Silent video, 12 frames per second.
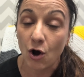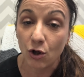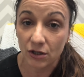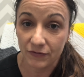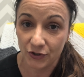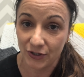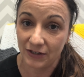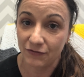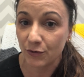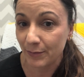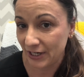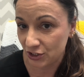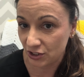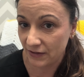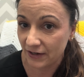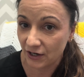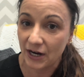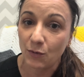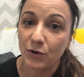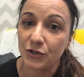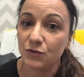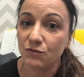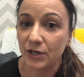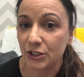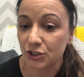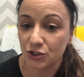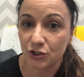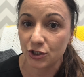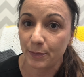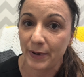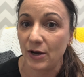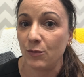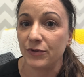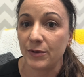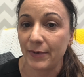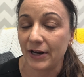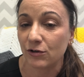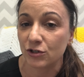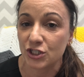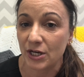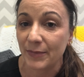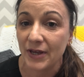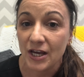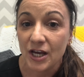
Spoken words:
all of your information in there when you register your pet with a microchip.